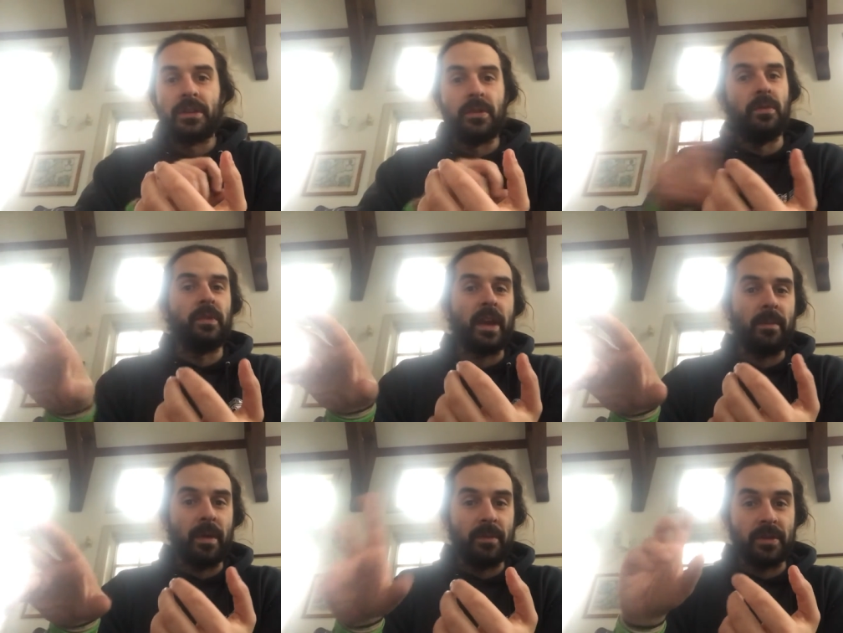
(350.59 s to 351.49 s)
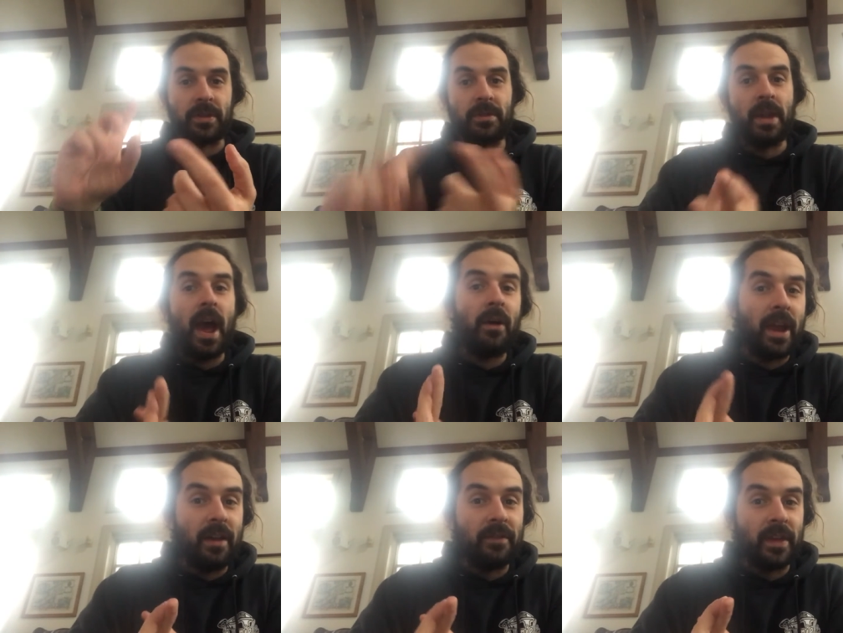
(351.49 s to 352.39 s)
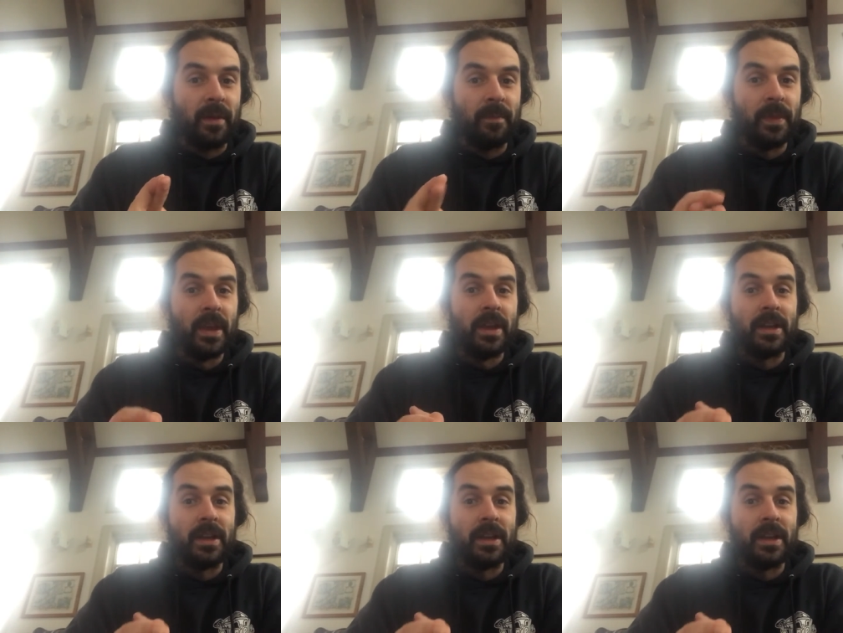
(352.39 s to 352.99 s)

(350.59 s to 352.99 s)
to get my music. So now I have them.